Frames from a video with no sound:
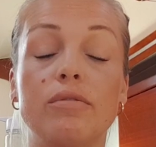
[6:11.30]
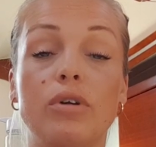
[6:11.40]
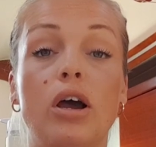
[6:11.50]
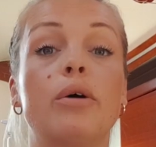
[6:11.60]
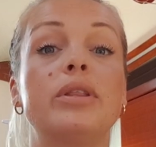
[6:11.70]

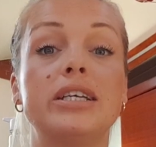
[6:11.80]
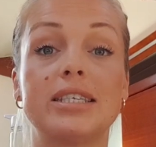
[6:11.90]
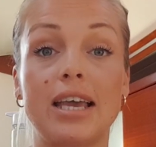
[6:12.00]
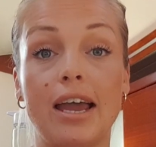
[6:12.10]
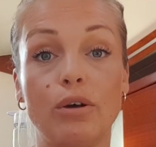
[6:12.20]
rely on this
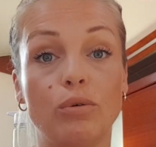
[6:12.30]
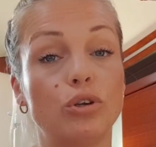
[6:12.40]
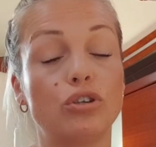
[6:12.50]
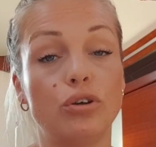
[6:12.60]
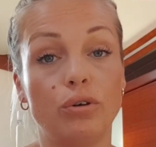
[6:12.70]
scale
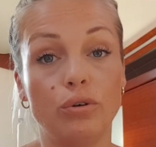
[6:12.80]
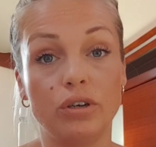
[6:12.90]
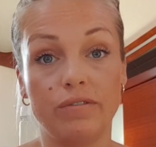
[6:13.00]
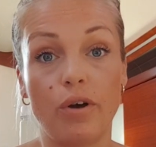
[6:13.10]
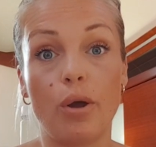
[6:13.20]
to
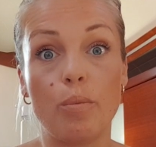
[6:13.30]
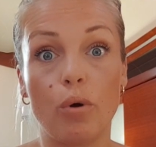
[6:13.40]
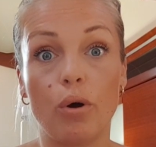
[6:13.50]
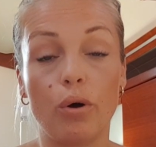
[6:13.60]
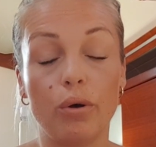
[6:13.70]
define
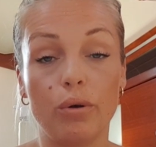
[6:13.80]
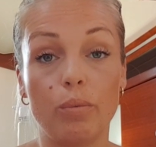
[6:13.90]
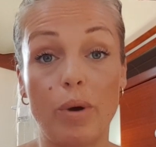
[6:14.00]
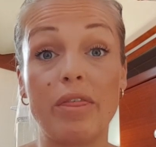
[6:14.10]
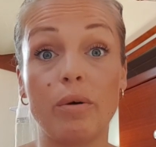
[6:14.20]
what
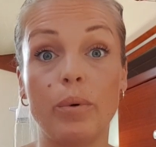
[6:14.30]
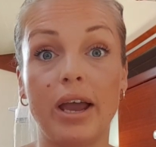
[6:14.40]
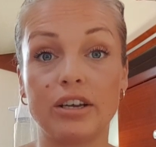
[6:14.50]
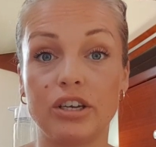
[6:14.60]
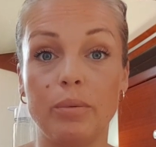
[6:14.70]
weather we
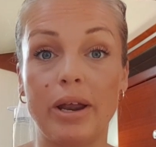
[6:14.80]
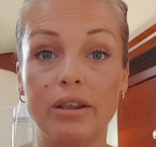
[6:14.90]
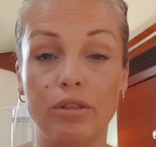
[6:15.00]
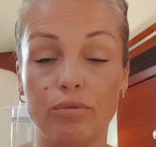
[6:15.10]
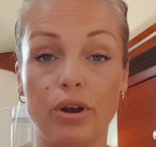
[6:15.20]
actually
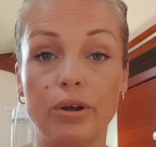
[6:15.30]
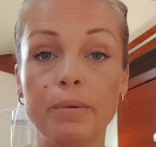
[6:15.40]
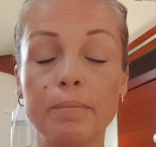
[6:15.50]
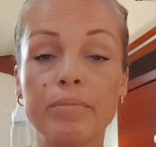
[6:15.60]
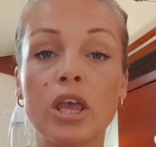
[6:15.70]
went through.
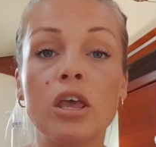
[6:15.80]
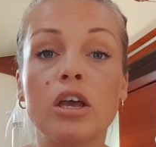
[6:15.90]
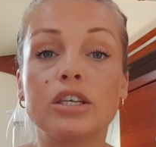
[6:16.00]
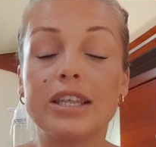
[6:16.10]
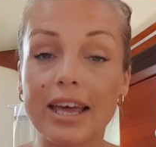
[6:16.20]

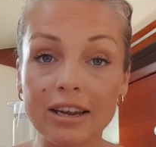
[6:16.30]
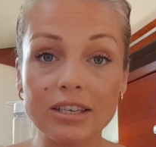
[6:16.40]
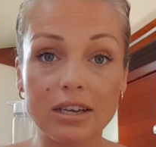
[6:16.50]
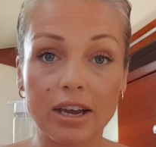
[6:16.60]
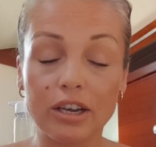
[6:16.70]
So then I
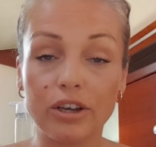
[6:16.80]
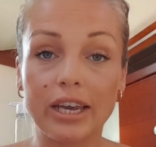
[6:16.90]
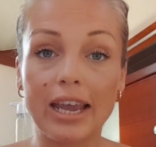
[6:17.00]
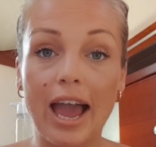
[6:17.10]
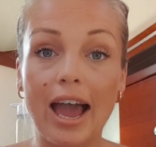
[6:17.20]
started
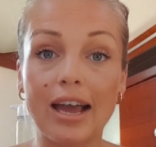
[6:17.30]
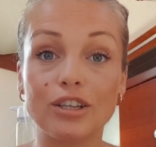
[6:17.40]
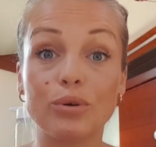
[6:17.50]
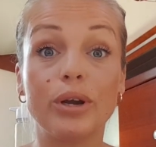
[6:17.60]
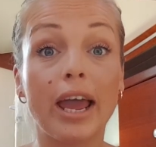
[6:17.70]
looking
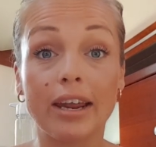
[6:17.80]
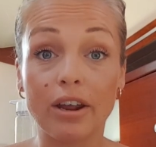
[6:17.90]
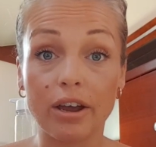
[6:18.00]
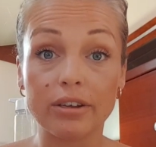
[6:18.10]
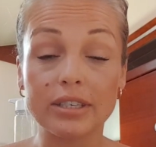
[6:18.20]
at
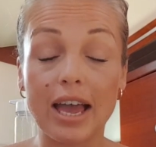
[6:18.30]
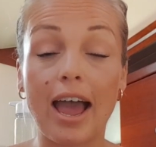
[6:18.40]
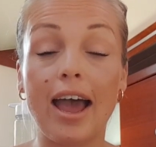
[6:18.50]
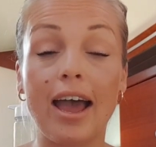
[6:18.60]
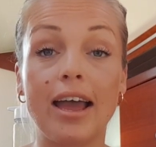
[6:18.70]
tornadoes,
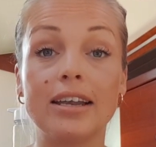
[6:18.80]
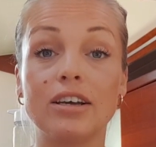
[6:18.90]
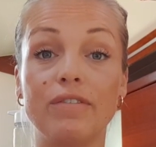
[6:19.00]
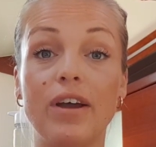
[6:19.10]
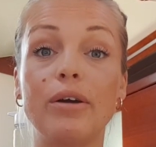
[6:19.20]
and
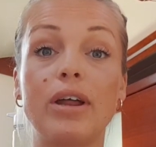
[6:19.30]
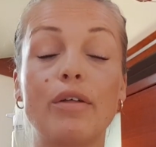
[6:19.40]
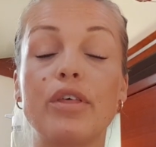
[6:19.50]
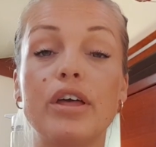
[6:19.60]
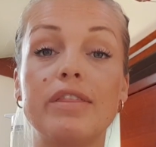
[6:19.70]
I found
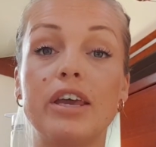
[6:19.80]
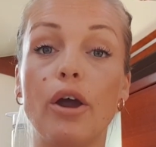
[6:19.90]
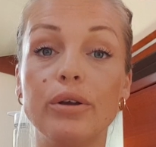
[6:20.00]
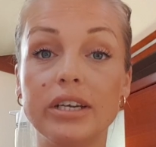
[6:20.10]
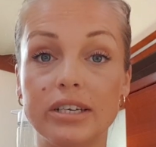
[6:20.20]
out that the
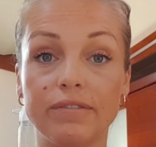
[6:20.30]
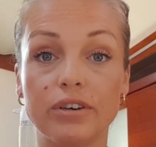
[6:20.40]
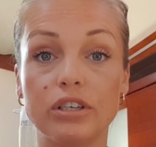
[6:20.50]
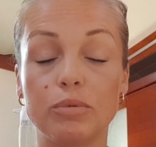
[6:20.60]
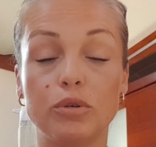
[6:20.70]
only
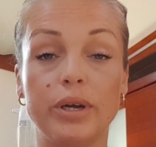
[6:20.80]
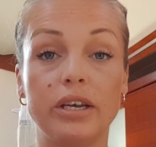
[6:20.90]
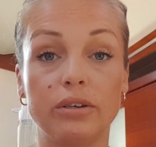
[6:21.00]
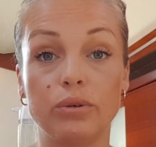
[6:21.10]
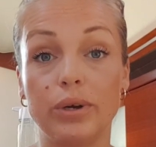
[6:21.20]
difference between
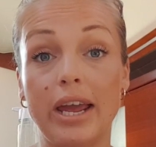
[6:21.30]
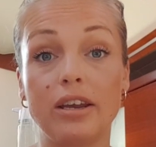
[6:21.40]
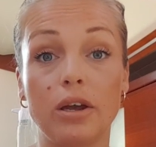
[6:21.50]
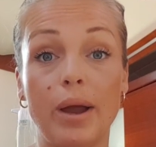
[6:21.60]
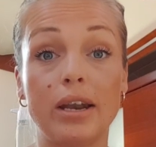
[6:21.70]
a
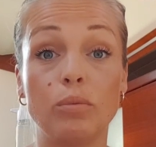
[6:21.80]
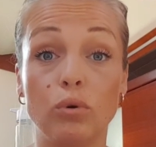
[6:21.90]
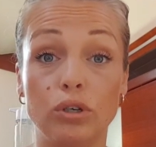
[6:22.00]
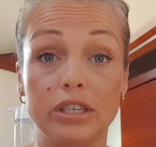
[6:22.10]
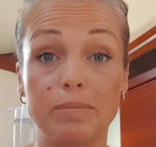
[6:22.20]
tornado and a
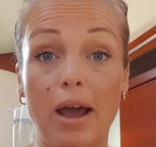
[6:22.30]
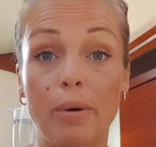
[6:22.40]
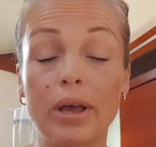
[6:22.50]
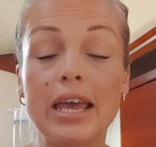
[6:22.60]
waterspout